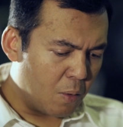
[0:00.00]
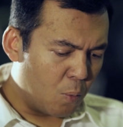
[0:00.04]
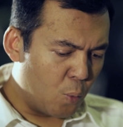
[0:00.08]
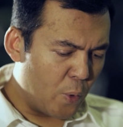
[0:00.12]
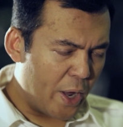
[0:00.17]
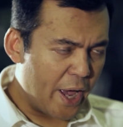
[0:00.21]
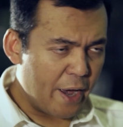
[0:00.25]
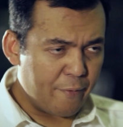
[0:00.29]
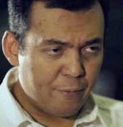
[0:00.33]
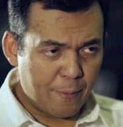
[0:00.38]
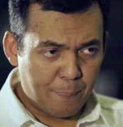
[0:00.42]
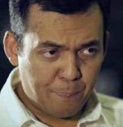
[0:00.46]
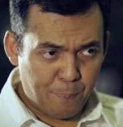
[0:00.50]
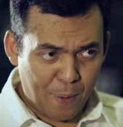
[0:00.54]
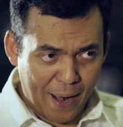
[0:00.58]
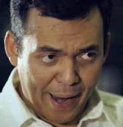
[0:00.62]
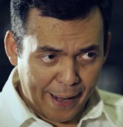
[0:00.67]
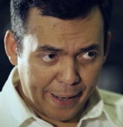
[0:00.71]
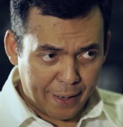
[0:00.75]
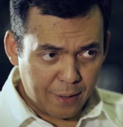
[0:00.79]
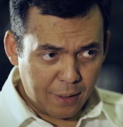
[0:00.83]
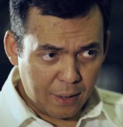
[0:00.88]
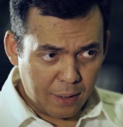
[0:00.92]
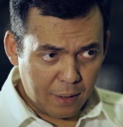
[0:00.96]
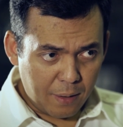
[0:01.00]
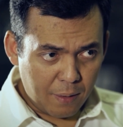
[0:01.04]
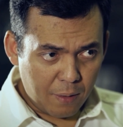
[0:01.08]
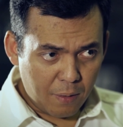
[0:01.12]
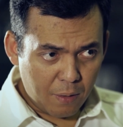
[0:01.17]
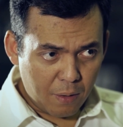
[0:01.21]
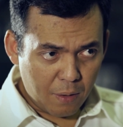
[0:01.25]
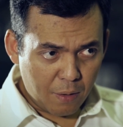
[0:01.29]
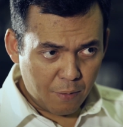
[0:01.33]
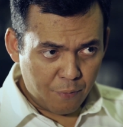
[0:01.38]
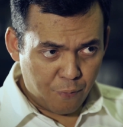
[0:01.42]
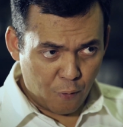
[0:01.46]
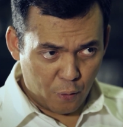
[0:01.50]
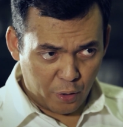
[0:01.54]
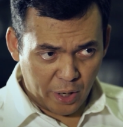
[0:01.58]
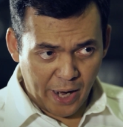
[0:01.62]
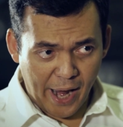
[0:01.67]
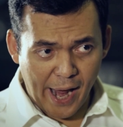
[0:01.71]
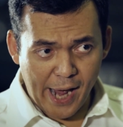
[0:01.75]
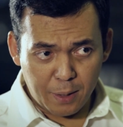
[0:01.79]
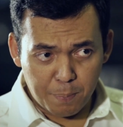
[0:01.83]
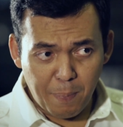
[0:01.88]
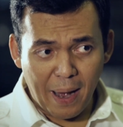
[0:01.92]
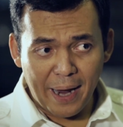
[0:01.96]
we have a plan for
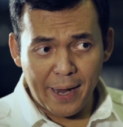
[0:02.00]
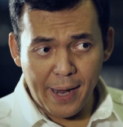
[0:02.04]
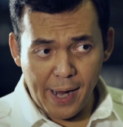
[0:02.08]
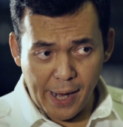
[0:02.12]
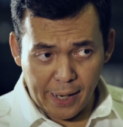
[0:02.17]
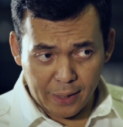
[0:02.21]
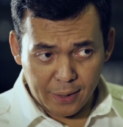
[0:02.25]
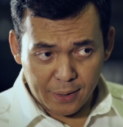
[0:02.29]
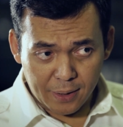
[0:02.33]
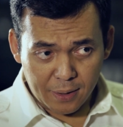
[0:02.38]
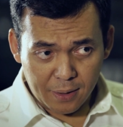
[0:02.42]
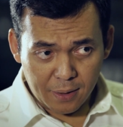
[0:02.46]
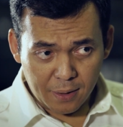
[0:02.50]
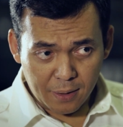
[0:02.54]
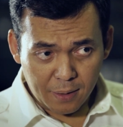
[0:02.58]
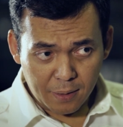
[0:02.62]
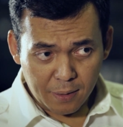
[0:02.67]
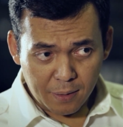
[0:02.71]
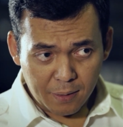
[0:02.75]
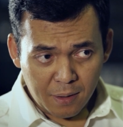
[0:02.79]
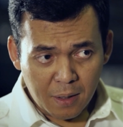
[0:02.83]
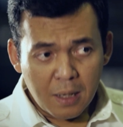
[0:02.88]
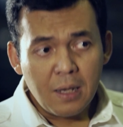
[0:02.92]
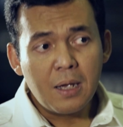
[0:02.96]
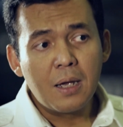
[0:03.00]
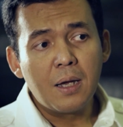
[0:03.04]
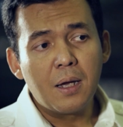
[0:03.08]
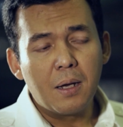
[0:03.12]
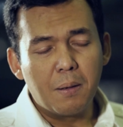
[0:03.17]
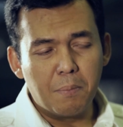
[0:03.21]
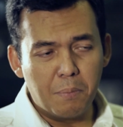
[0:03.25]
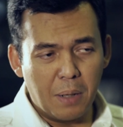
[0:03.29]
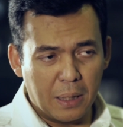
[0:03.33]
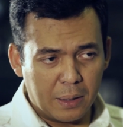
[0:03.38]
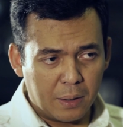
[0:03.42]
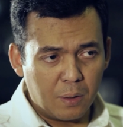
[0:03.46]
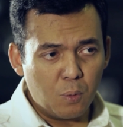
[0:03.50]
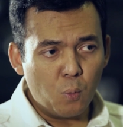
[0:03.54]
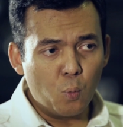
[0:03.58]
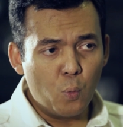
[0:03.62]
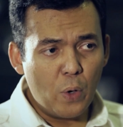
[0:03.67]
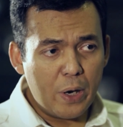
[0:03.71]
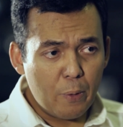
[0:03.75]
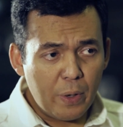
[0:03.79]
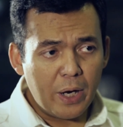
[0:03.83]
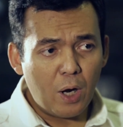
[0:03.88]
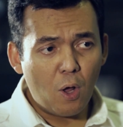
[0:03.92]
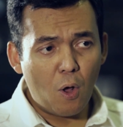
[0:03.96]
8x8, but
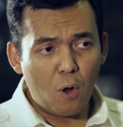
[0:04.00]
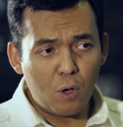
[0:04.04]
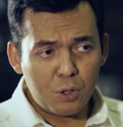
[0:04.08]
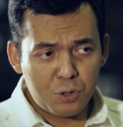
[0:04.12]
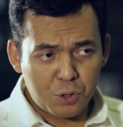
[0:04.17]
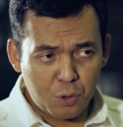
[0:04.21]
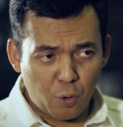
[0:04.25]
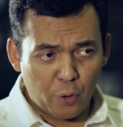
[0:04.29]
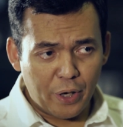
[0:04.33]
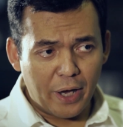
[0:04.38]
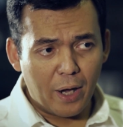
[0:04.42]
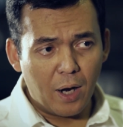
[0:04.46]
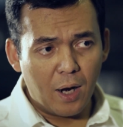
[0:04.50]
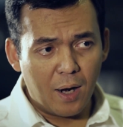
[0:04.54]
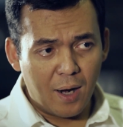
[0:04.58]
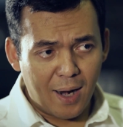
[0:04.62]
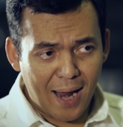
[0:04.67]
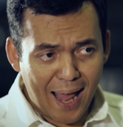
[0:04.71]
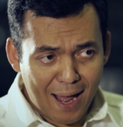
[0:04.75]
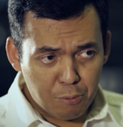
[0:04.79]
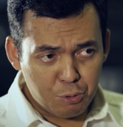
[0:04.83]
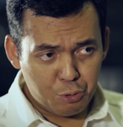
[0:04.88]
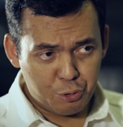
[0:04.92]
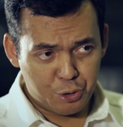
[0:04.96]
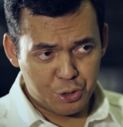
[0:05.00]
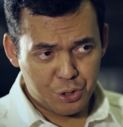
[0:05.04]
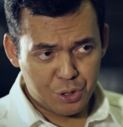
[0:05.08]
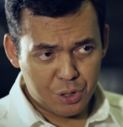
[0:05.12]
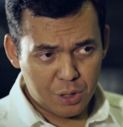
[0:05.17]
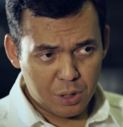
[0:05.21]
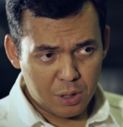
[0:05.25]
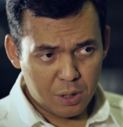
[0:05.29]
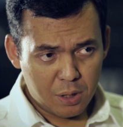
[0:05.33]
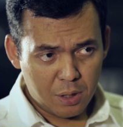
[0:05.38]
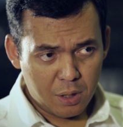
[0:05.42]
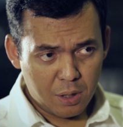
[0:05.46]
we will also launch